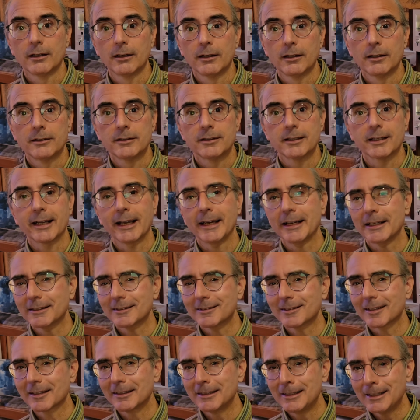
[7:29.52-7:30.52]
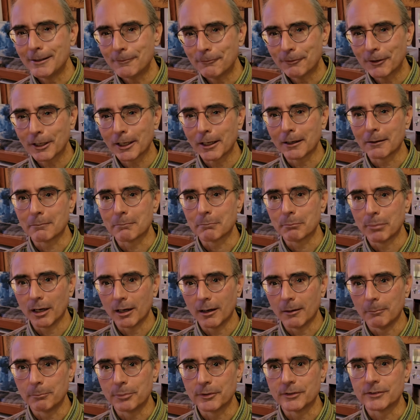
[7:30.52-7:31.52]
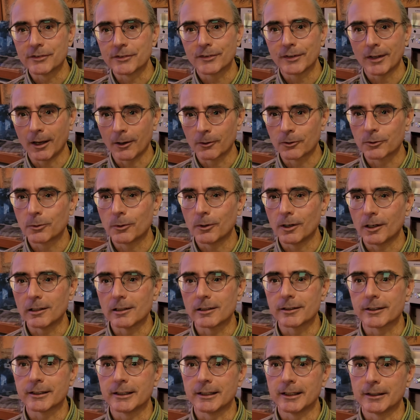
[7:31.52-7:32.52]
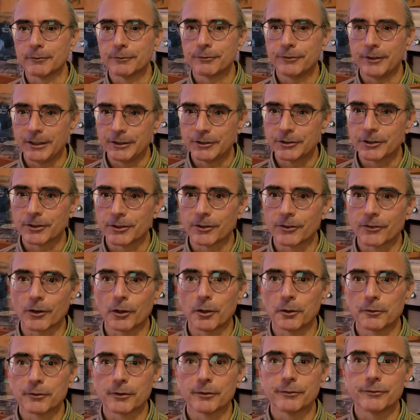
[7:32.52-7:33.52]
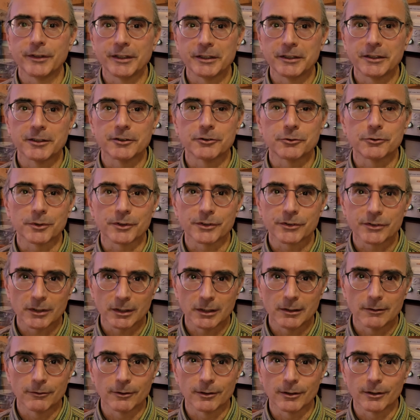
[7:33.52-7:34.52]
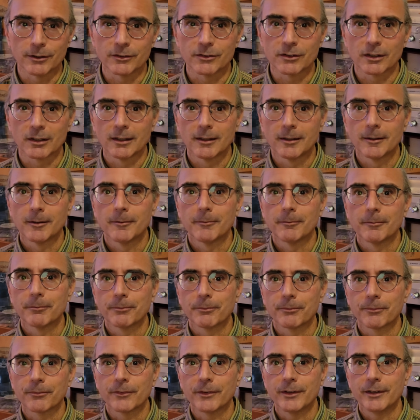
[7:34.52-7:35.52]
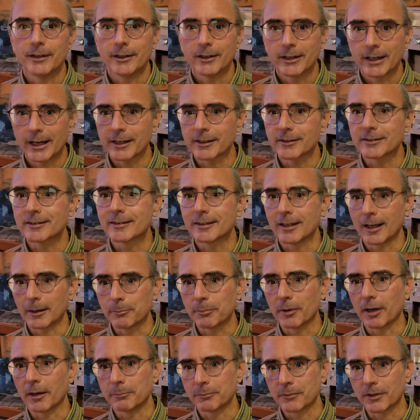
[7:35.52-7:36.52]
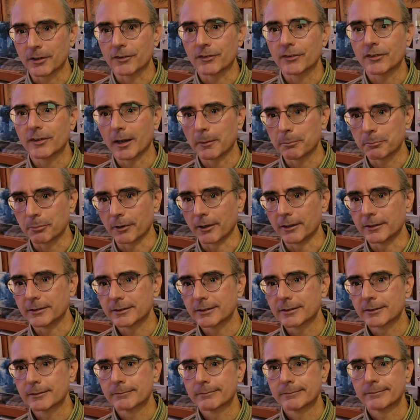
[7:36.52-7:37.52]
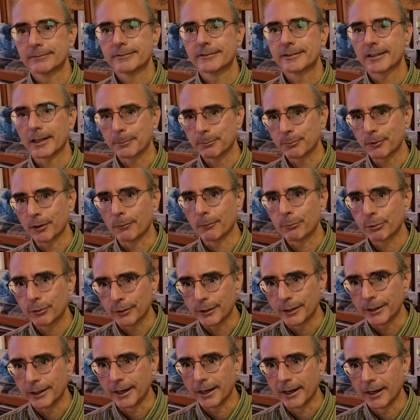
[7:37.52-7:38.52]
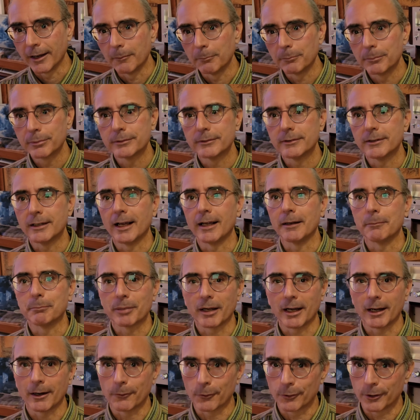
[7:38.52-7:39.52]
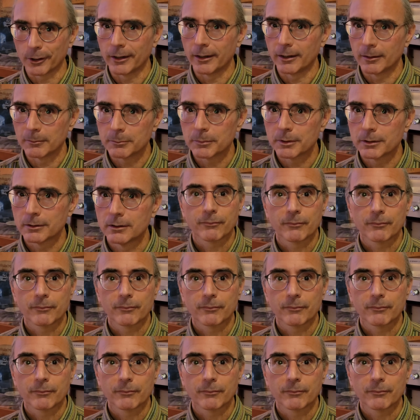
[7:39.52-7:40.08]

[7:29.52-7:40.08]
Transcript: To get a significant bump in sound quality and features over vintage receivers, you got to step up to separates, separate preamp and power amp.